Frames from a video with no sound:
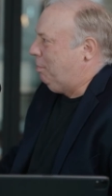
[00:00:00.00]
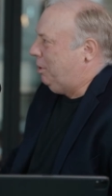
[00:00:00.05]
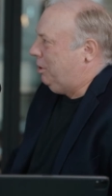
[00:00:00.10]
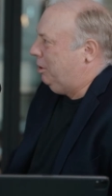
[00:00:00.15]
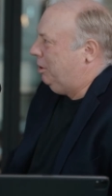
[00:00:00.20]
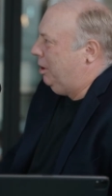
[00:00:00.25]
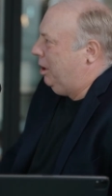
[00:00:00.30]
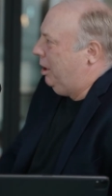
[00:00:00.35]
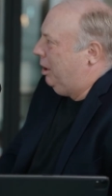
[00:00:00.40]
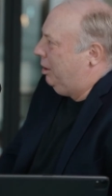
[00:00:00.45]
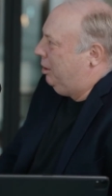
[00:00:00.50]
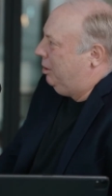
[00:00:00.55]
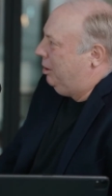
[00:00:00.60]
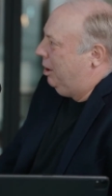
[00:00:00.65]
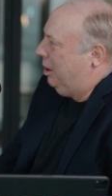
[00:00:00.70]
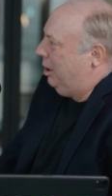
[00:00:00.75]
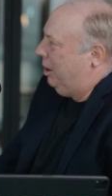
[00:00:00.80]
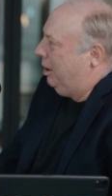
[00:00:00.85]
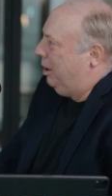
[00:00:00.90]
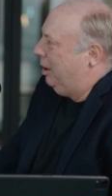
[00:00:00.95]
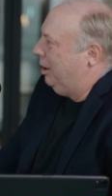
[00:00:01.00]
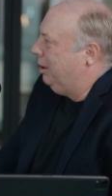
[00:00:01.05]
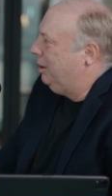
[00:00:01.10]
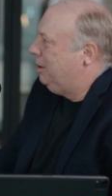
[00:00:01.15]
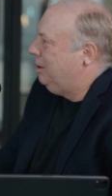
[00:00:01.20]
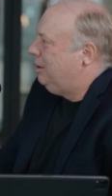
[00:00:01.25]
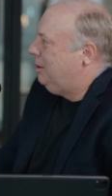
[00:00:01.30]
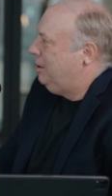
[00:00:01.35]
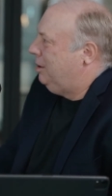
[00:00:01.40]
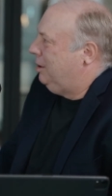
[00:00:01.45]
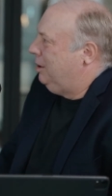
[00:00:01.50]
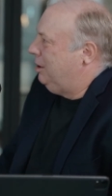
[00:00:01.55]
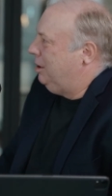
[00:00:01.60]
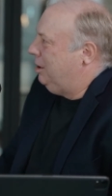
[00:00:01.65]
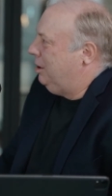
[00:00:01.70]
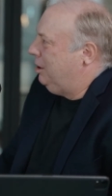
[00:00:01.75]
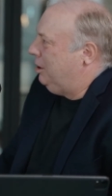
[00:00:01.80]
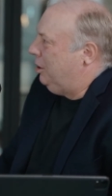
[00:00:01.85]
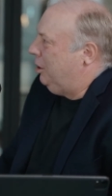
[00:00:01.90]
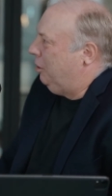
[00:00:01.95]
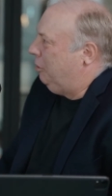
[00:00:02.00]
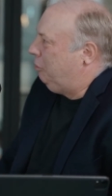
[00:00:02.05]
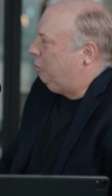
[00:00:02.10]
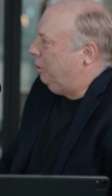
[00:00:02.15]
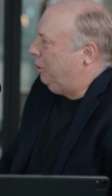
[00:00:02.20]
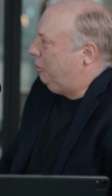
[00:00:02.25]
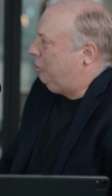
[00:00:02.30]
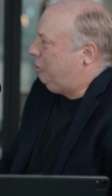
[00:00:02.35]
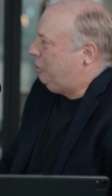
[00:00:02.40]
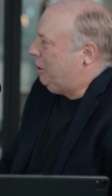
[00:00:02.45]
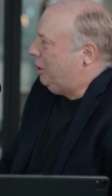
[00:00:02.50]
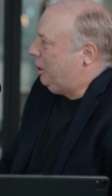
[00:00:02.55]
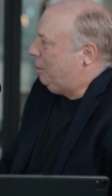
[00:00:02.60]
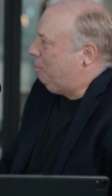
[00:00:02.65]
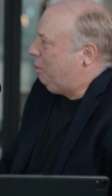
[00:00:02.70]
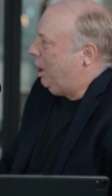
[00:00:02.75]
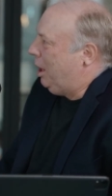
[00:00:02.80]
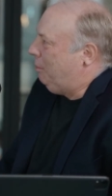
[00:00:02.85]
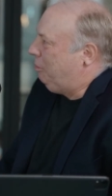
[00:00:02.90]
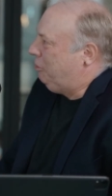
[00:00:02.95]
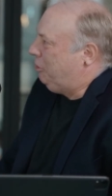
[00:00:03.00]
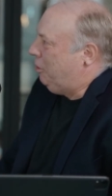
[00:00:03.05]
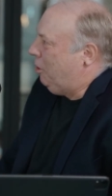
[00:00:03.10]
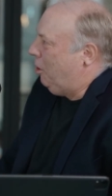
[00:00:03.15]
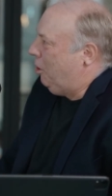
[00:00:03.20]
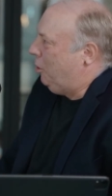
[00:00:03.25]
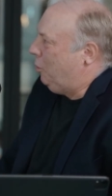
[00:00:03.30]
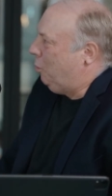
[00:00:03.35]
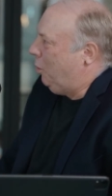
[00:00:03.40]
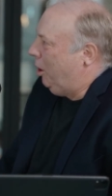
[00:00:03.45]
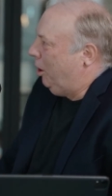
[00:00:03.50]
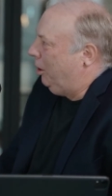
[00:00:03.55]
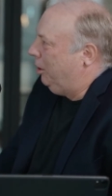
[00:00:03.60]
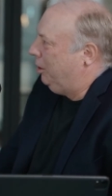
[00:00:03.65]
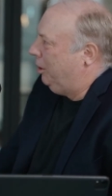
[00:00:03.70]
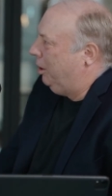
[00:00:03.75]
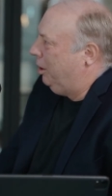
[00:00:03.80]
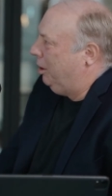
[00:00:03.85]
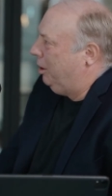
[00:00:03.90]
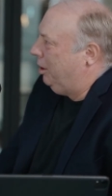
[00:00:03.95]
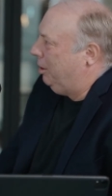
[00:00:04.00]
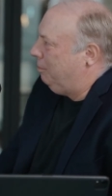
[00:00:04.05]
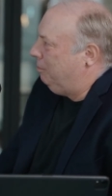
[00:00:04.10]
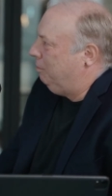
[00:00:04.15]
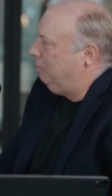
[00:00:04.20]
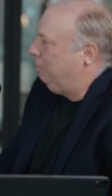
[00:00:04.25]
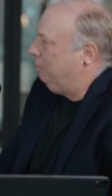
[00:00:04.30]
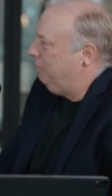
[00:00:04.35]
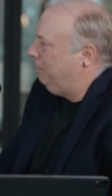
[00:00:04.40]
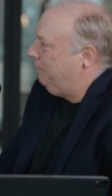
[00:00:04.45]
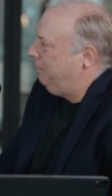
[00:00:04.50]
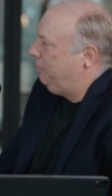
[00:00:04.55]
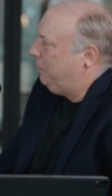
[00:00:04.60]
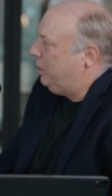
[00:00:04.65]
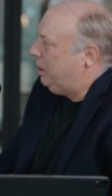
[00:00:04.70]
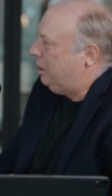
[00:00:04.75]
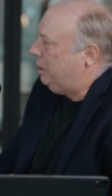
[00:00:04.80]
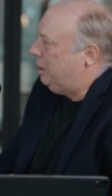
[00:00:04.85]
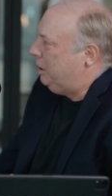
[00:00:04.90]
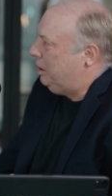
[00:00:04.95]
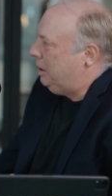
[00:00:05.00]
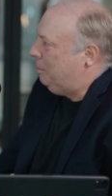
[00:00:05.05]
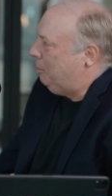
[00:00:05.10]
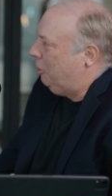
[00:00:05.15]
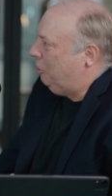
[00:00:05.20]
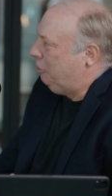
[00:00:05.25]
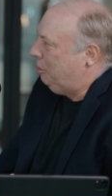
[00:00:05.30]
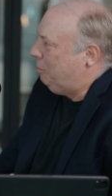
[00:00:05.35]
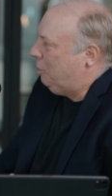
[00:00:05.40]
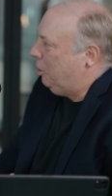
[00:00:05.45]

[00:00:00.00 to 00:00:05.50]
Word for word: and and uh, you know sort of selling pipes and hardware um, in in the emerging